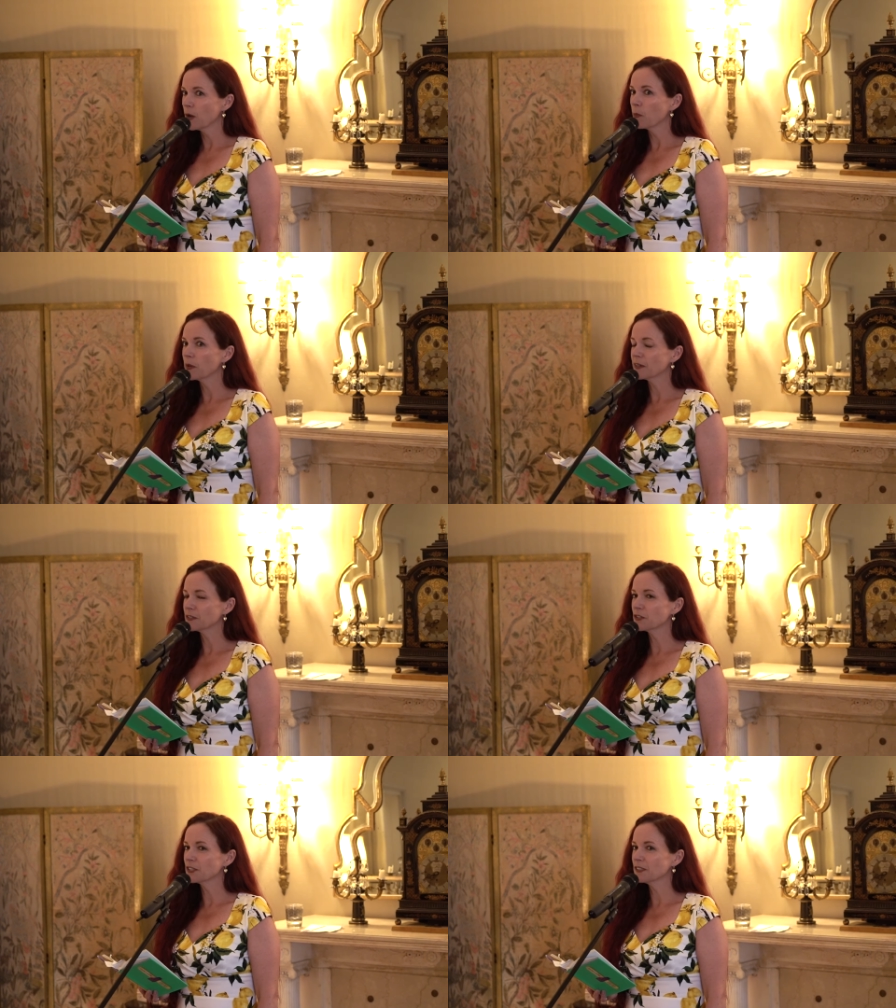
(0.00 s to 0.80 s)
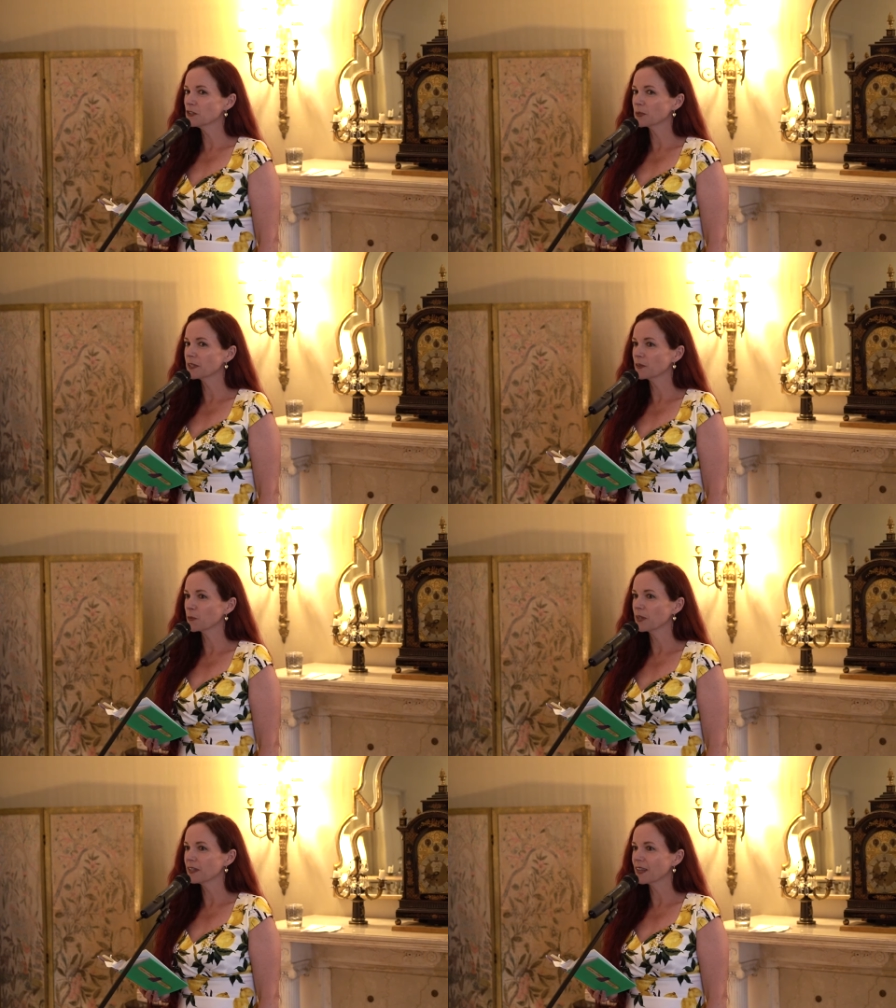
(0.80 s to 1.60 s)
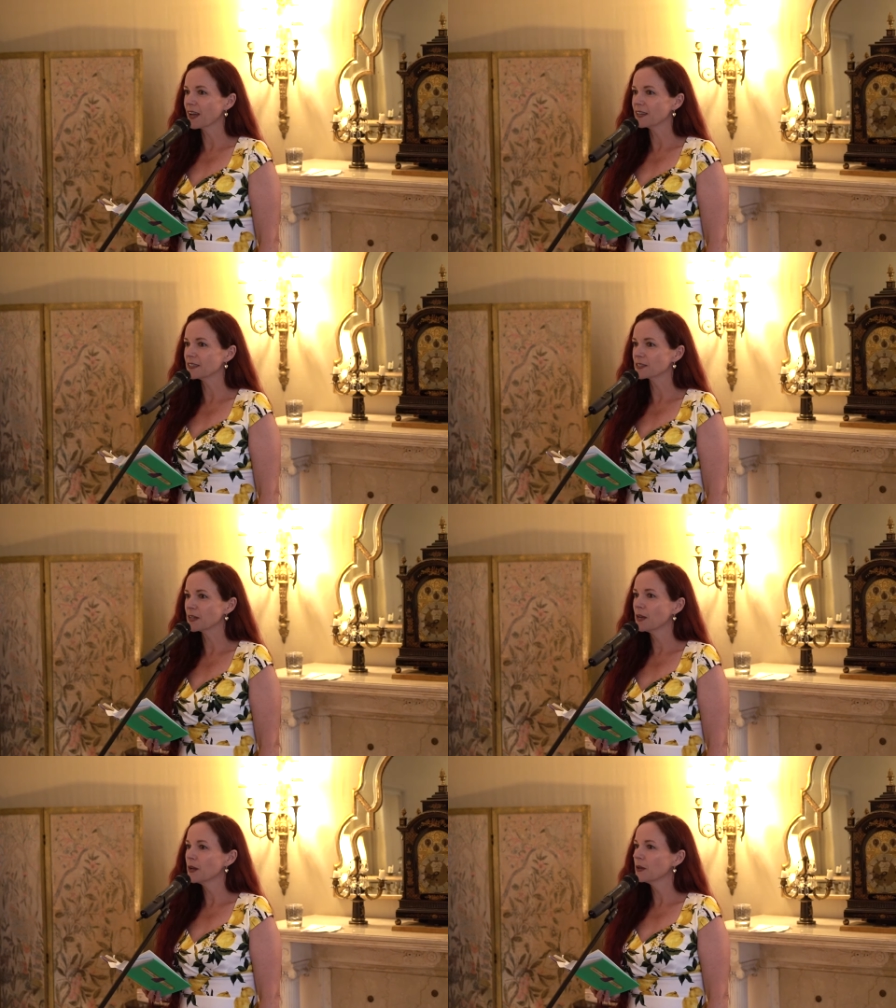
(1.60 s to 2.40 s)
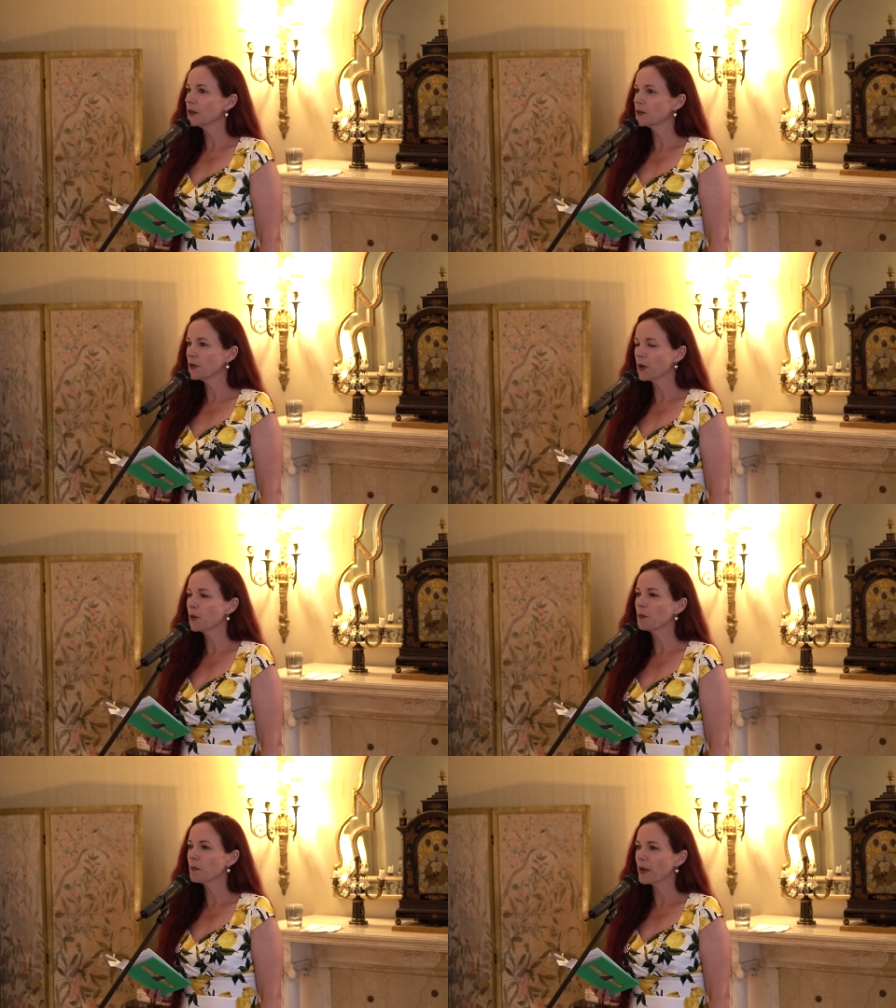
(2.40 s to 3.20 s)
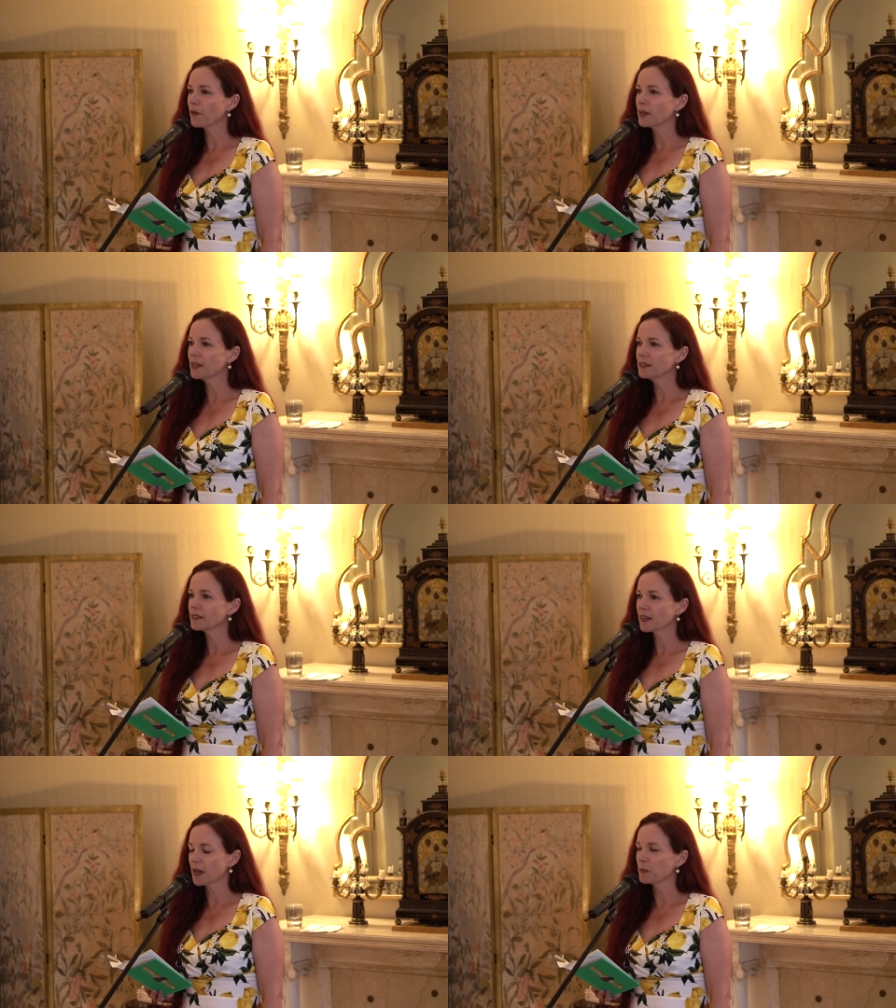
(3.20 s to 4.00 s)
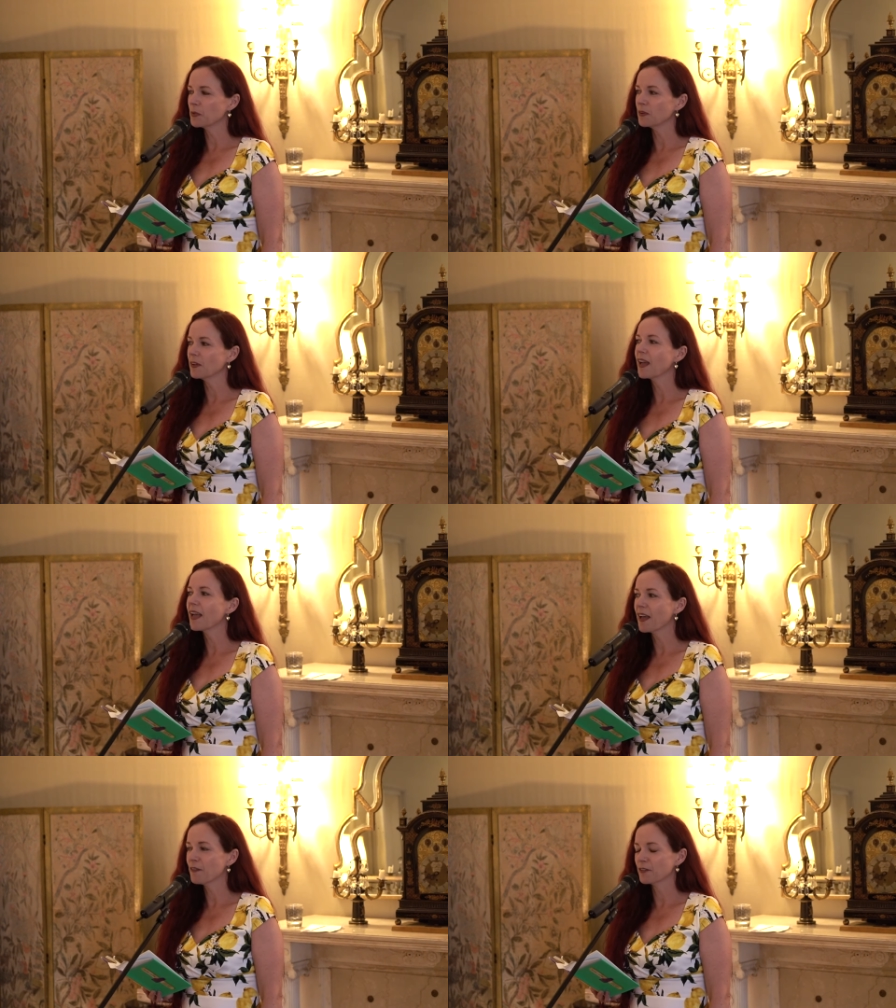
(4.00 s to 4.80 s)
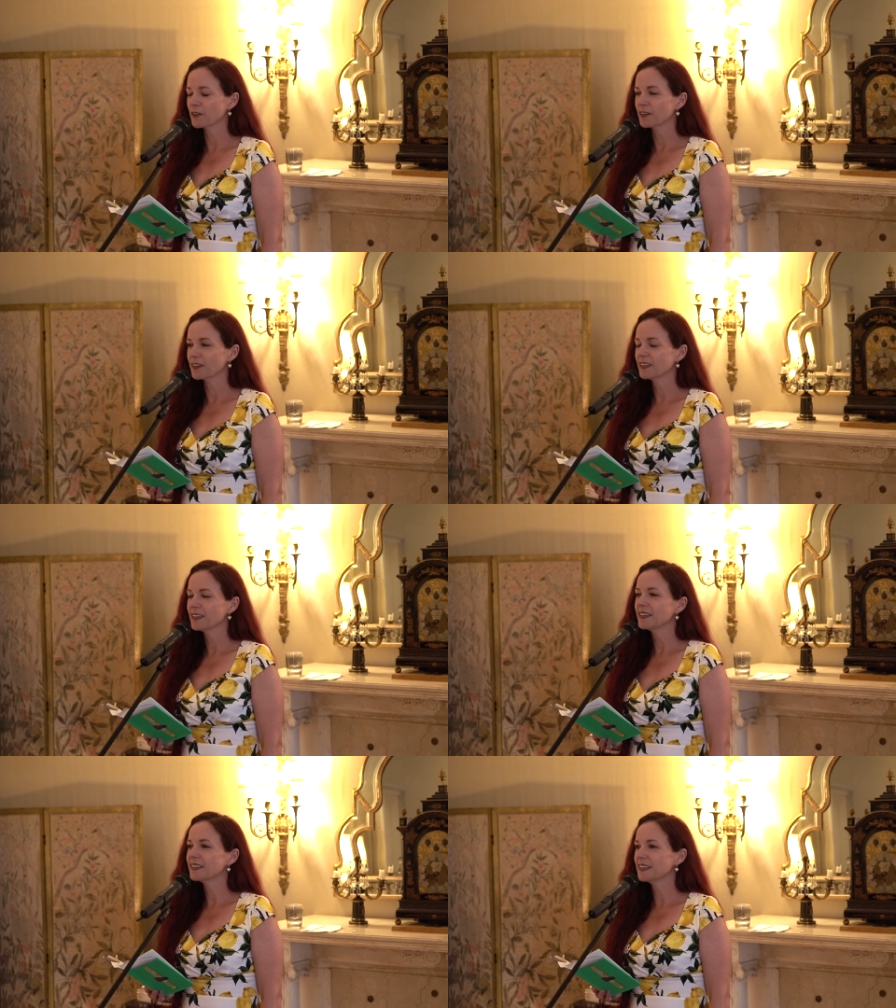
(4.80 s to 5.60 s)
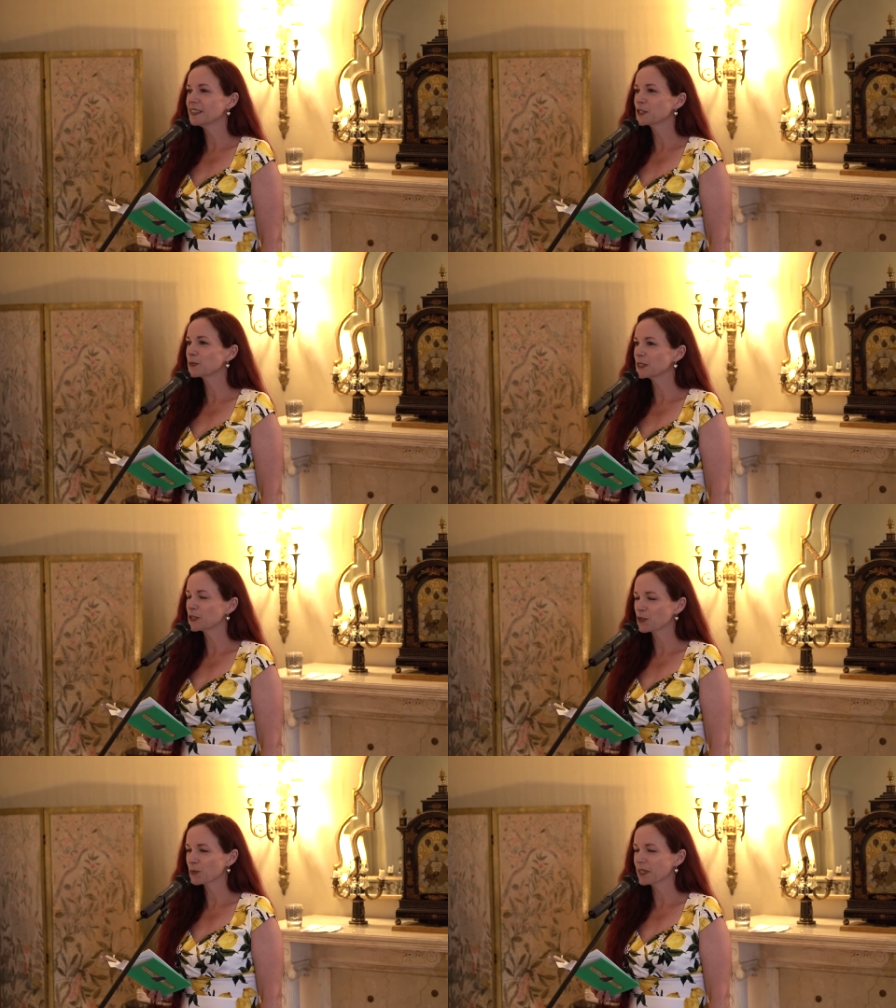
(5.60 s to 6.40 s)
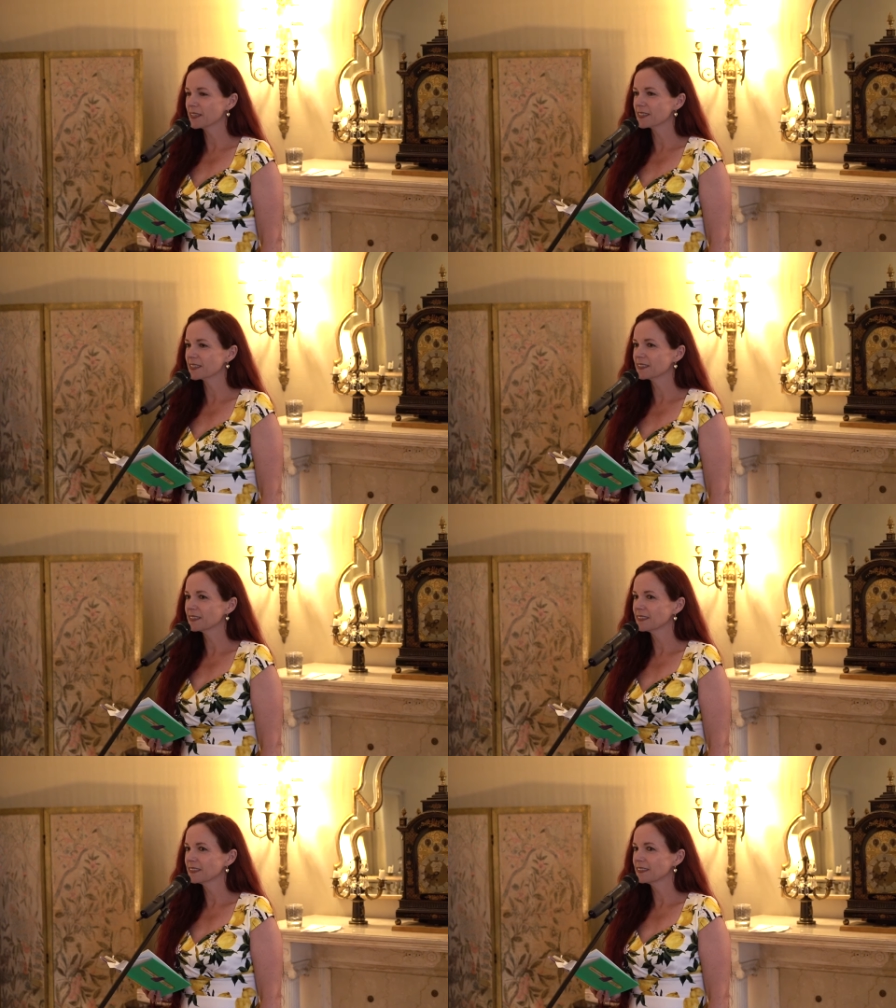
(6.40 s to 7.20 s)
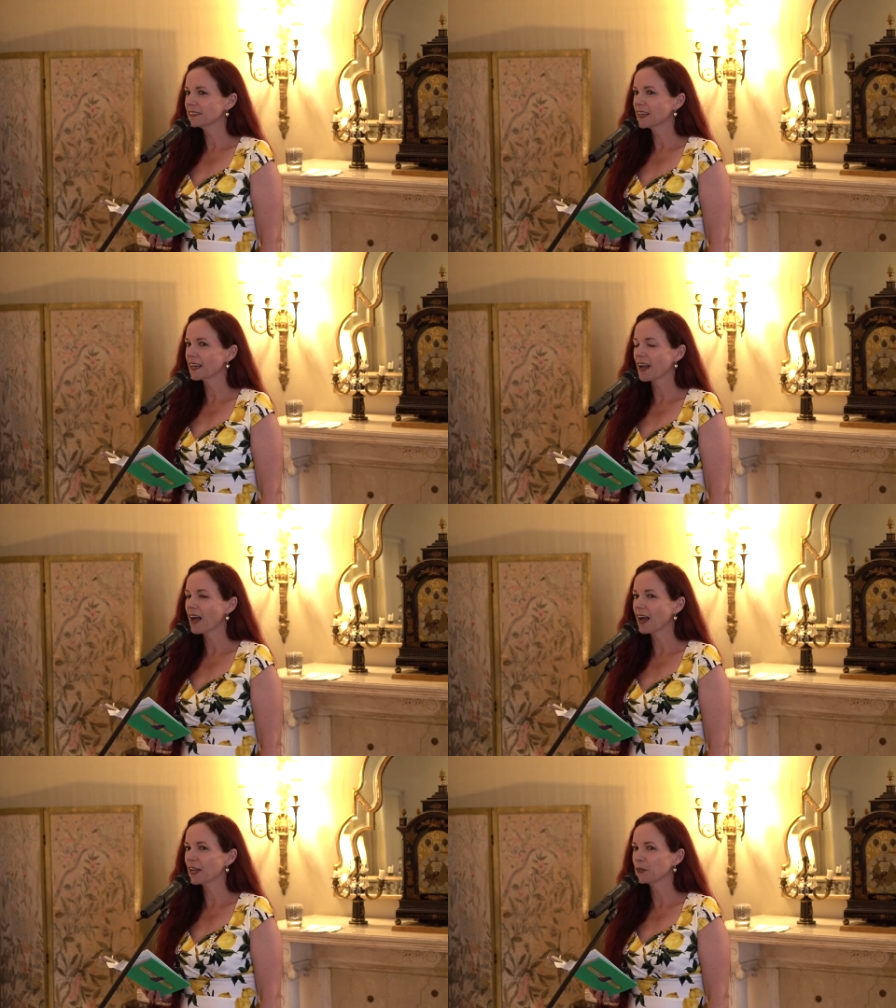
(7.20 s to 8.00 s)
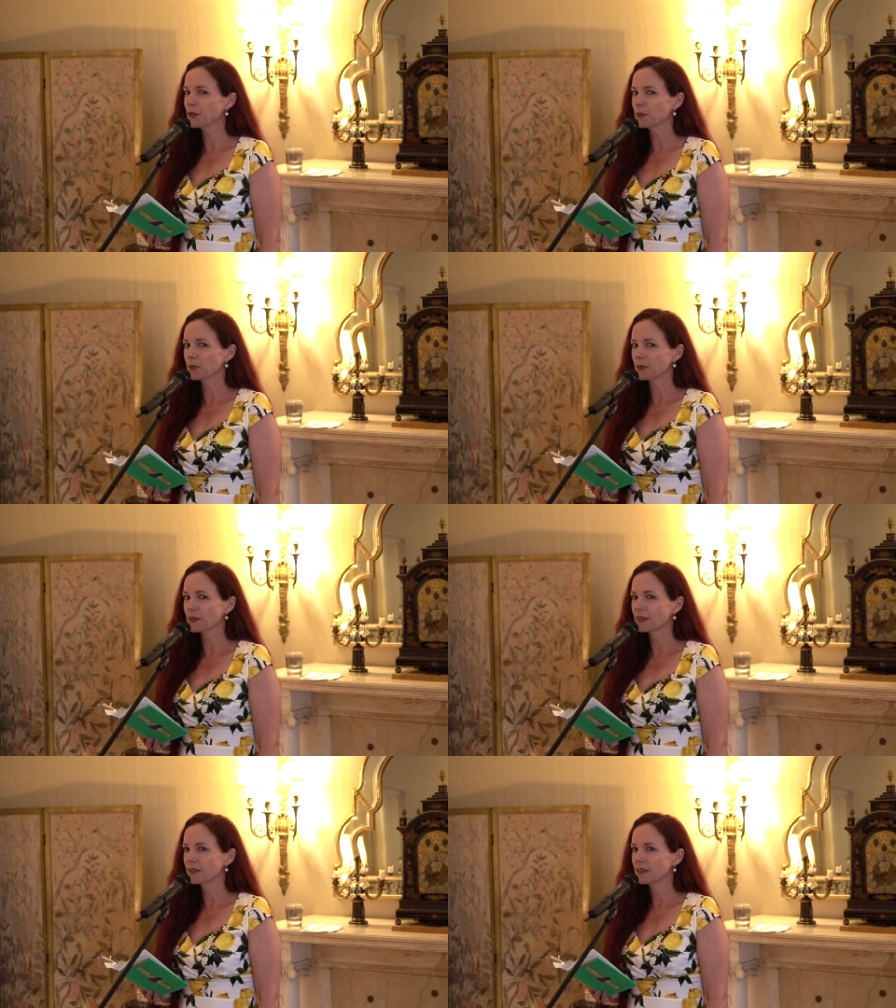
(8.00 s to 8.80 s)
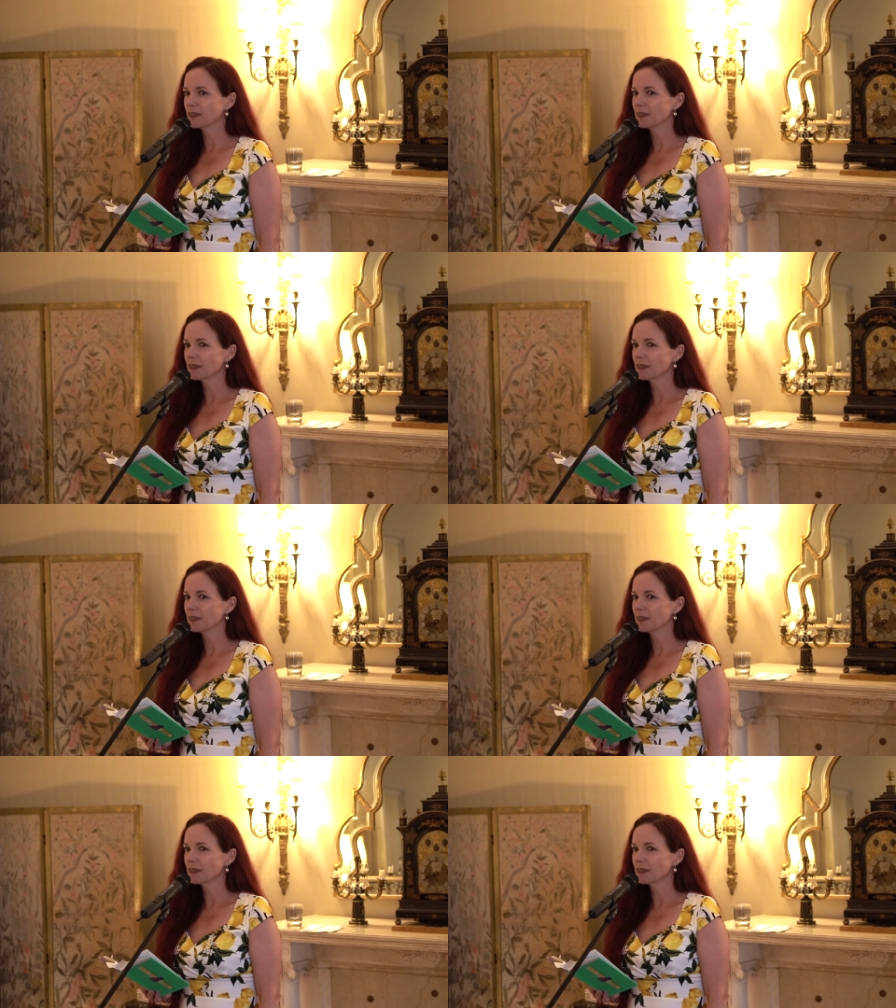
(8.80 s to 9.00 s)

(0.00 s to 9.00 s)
when our children realize no married couple ever needed to retreat at high noon